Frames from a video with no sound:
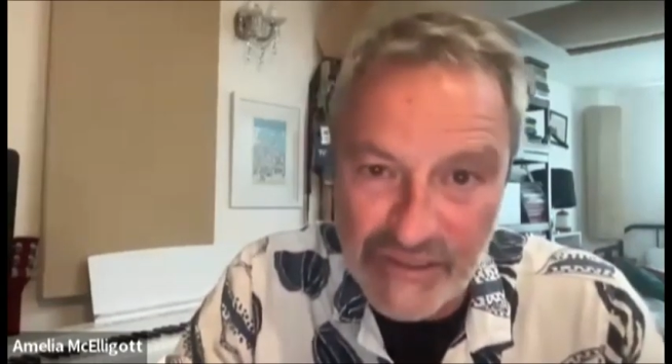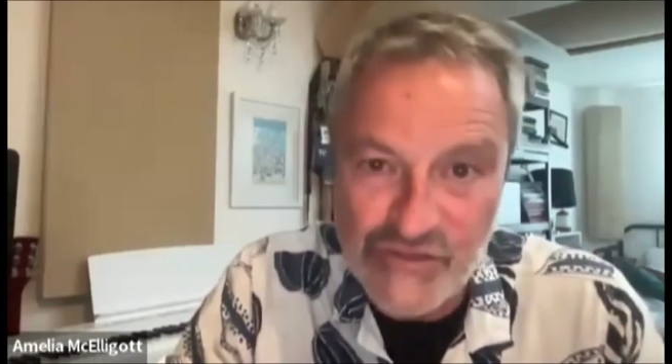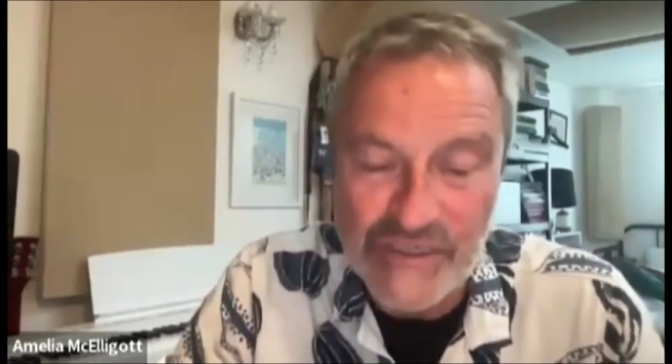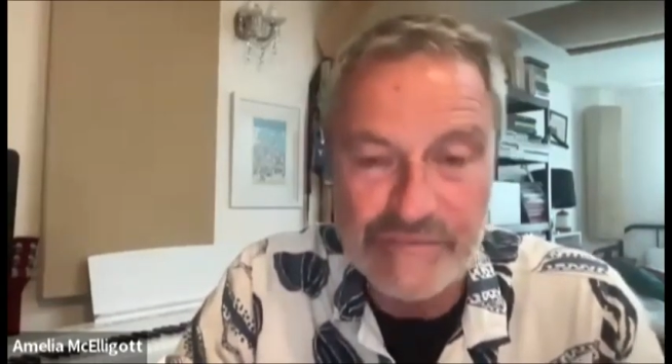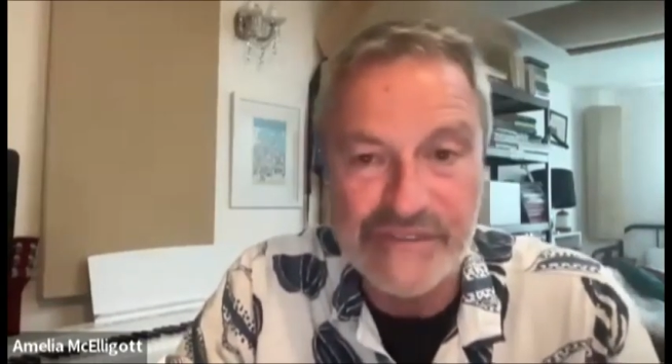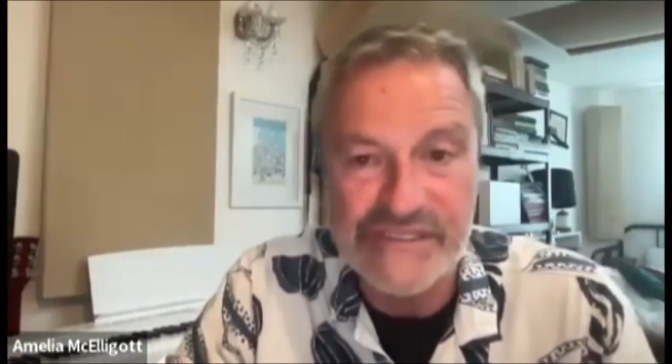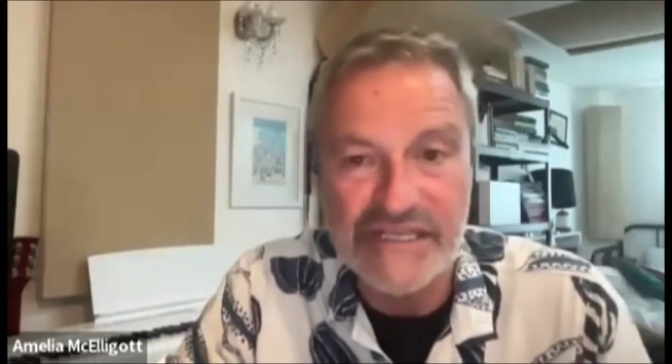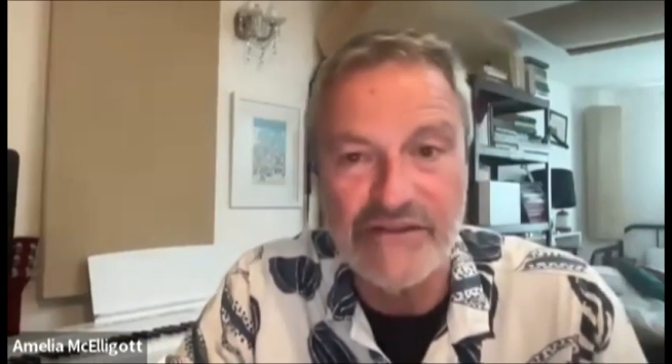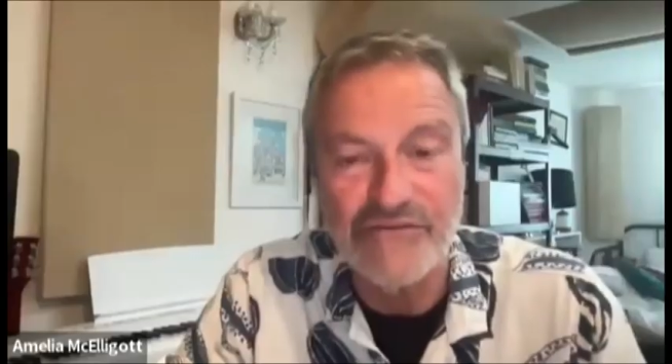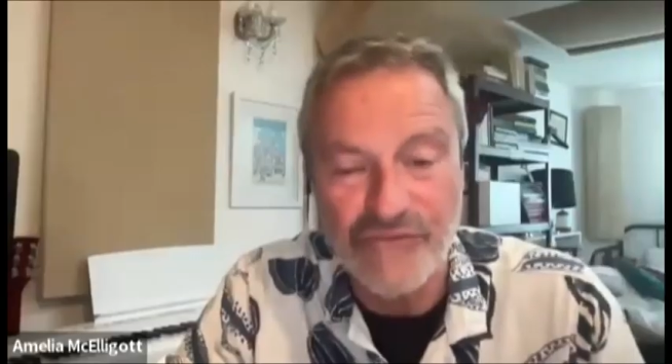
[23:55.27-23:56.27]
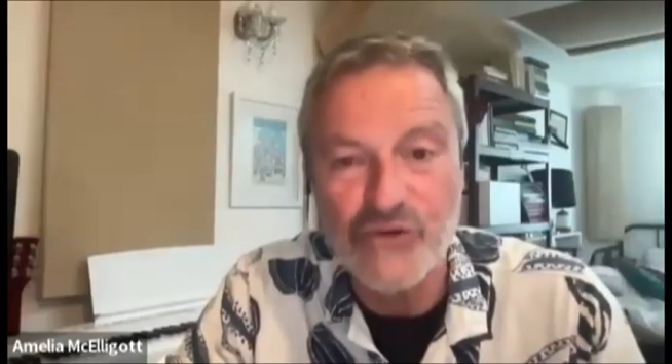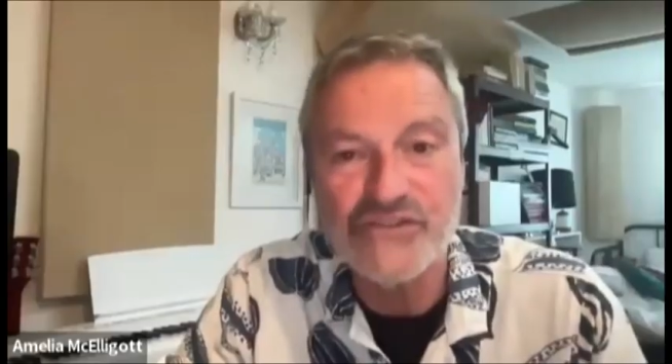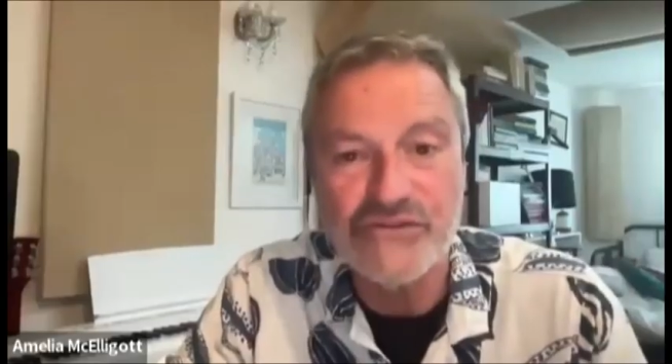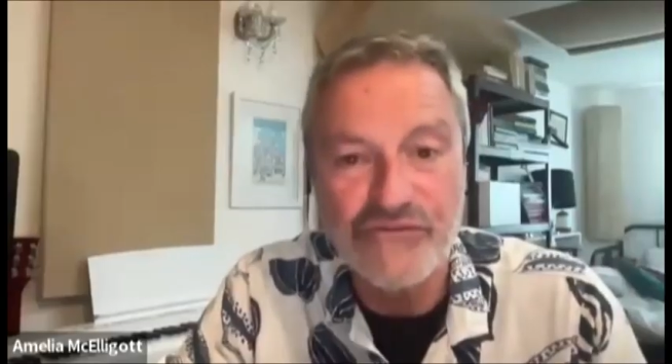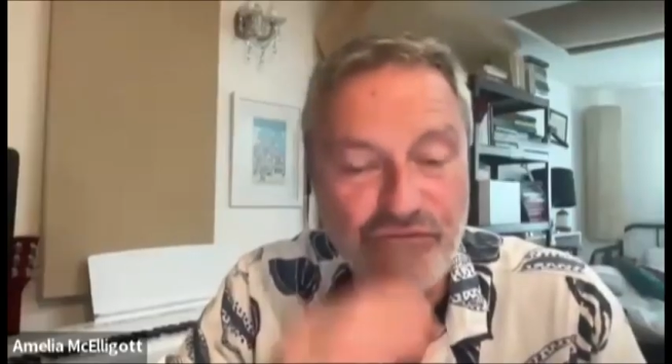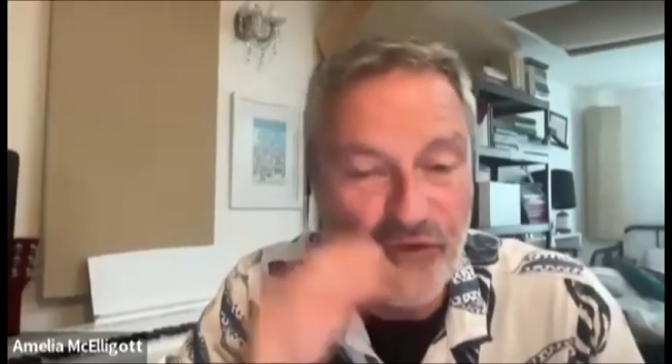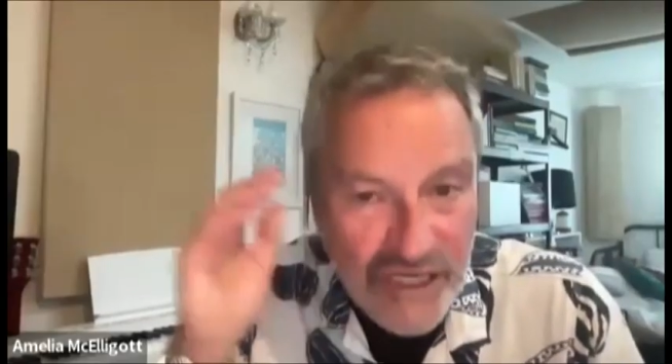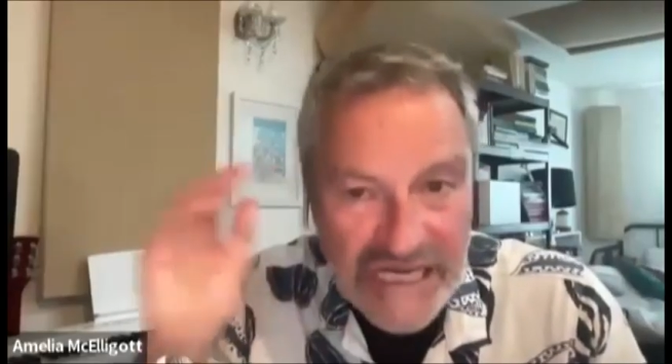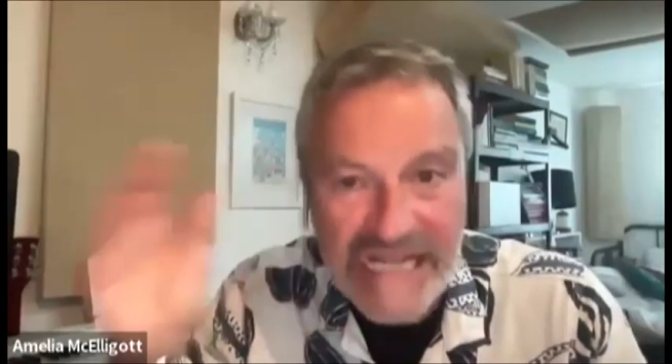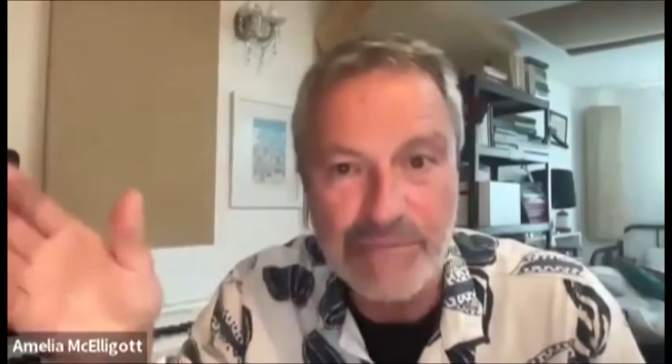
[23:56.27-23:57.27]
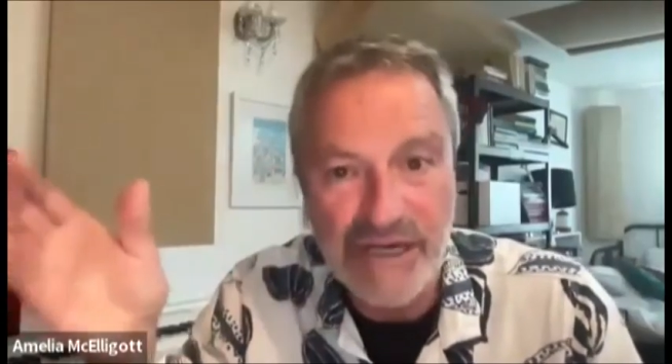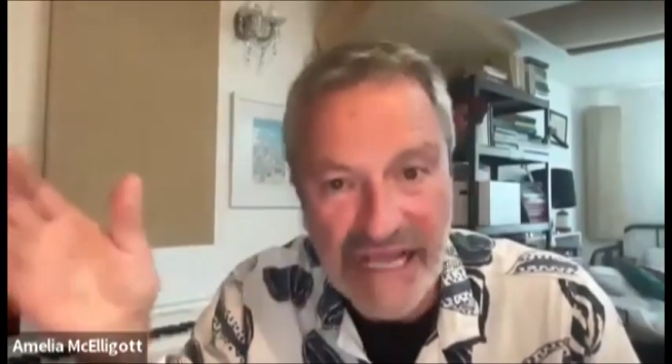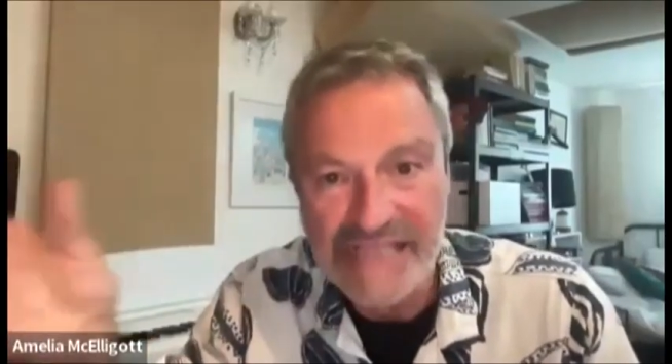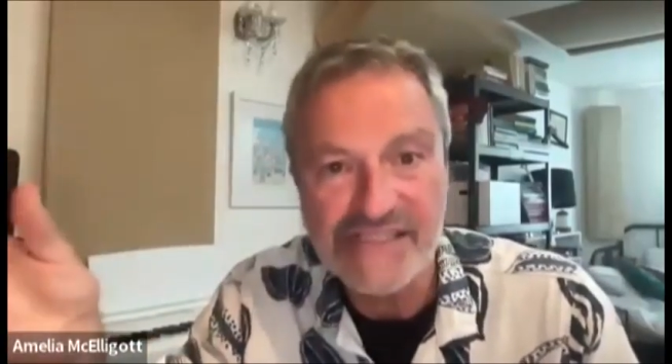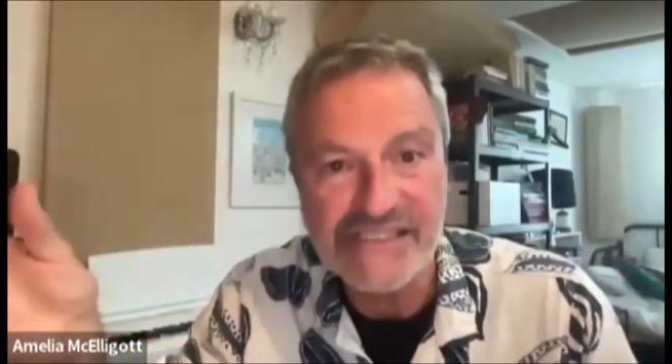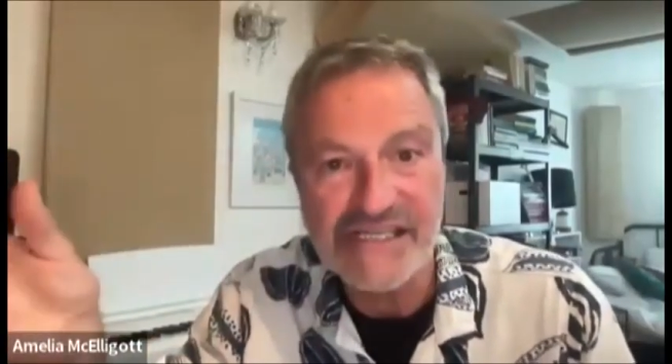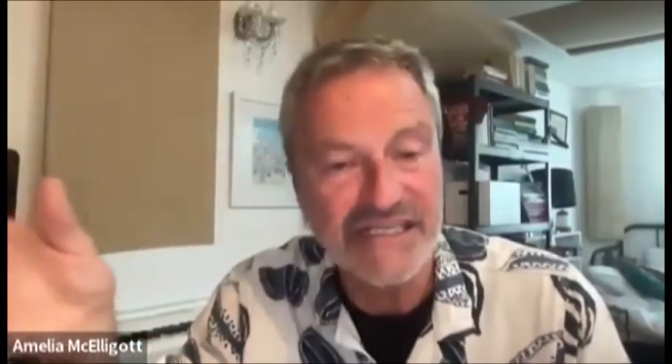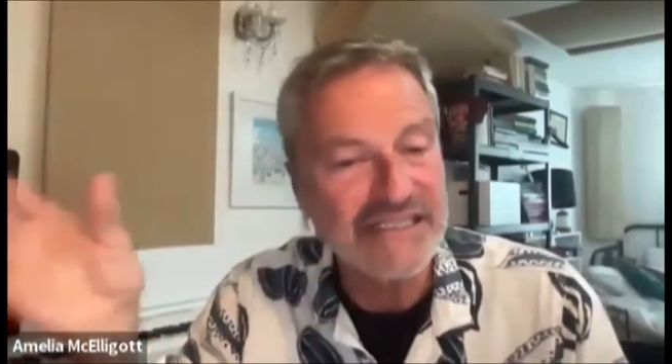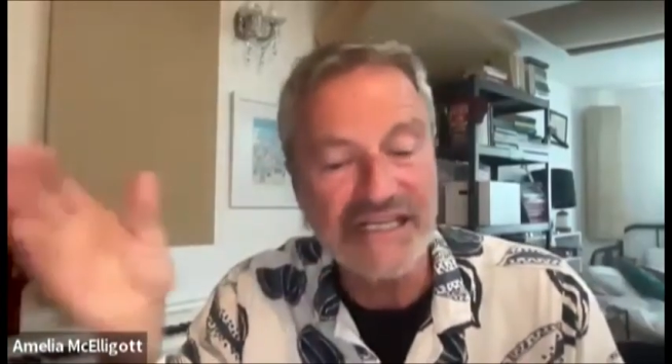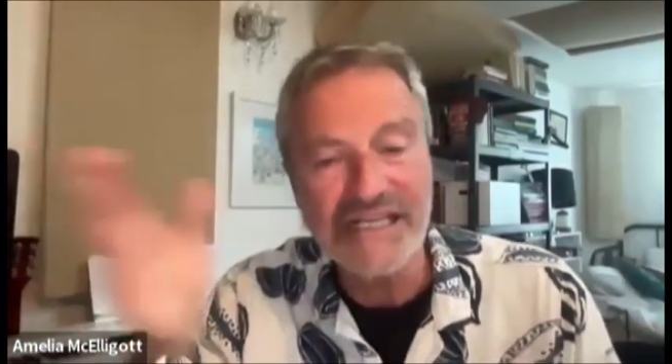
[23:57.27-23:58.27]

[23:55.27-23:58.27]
about 20%, voted for a Labour landslide.